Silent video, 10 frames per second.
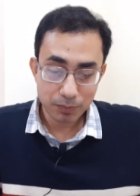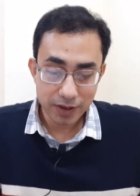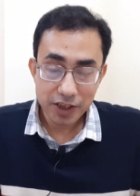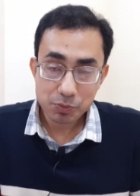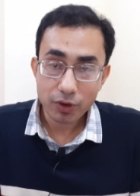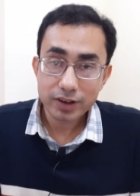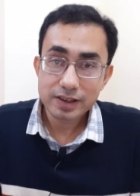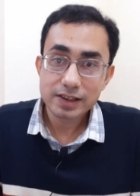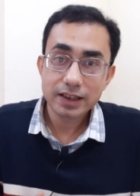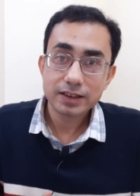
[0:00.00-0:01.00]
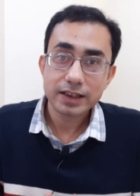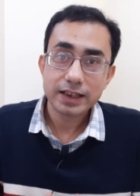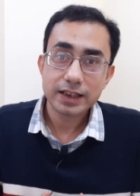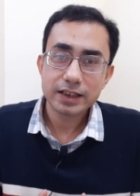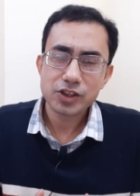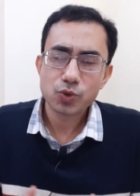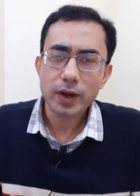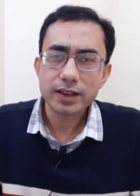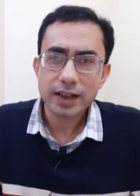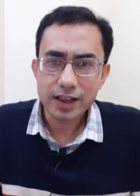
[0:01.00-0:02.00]
Next point is that it is
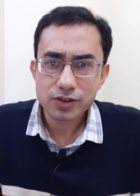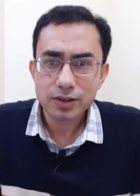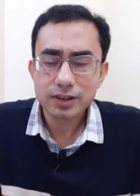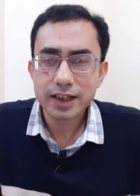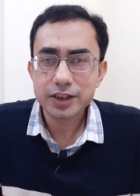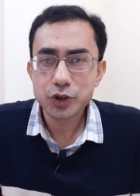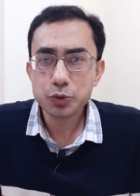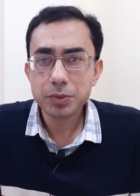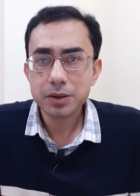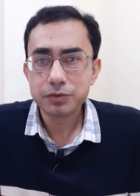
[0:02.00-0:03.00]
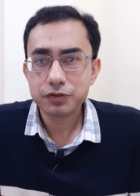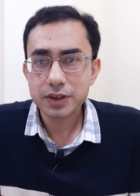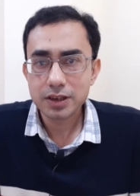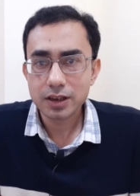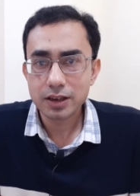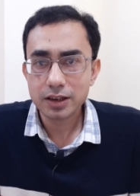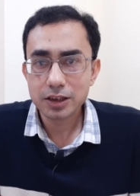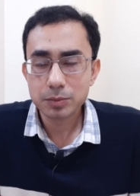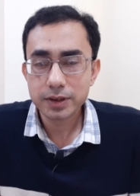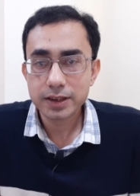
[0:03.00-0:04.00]
quite natural that you may feel a
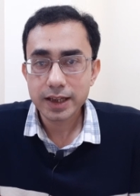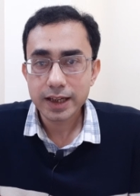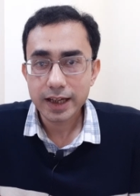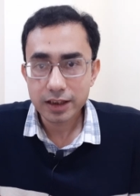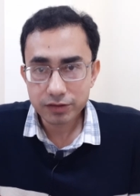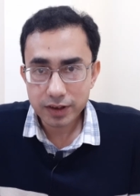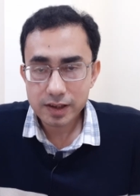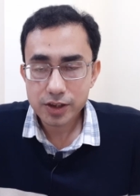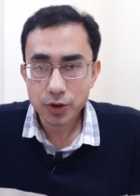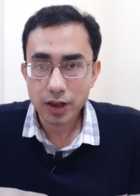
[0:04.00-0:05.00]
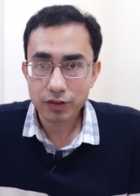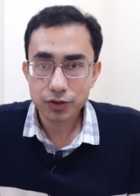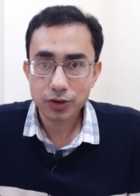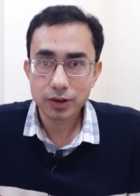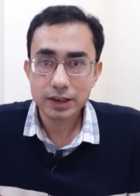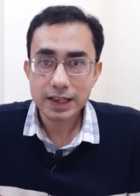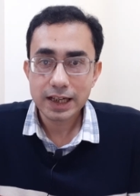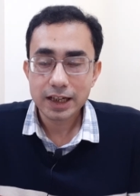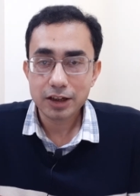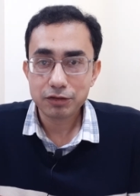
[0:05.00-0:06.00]
little bit envious. You're after all
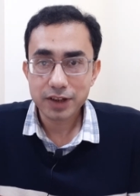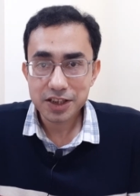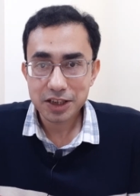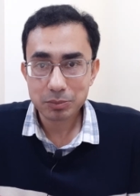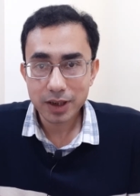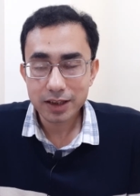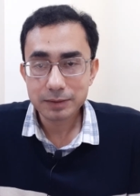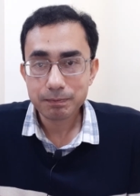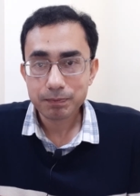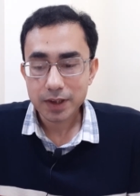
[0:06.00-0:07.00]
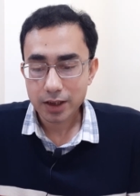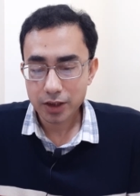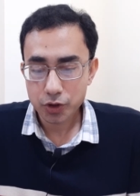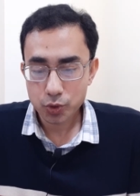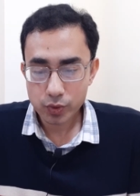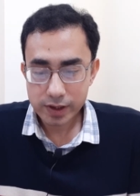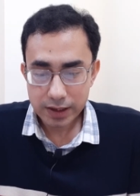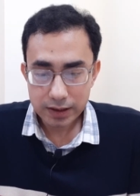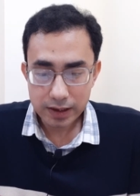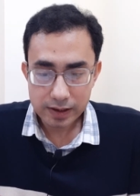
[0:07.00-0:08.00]
flesh and blood, to
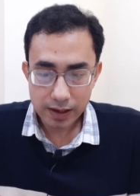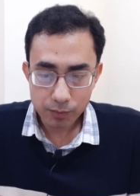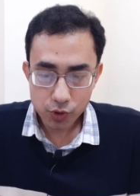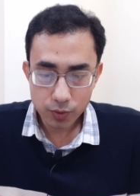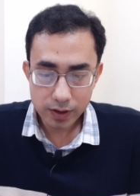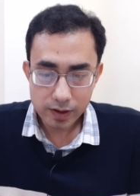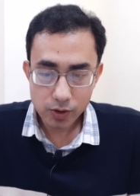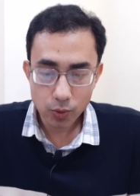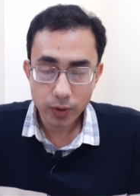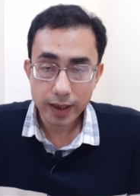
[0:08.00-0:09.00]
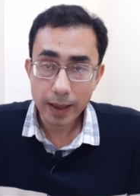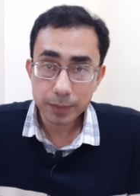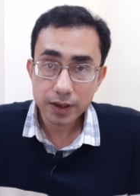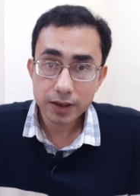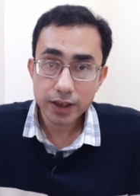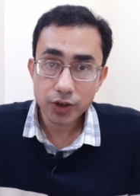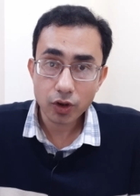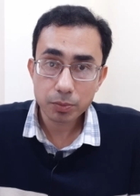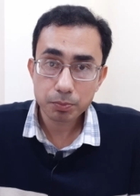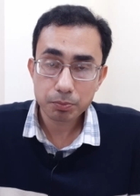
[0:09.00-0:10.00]
see that some students who are apparently
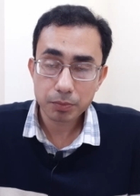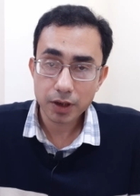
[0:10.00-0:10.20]
not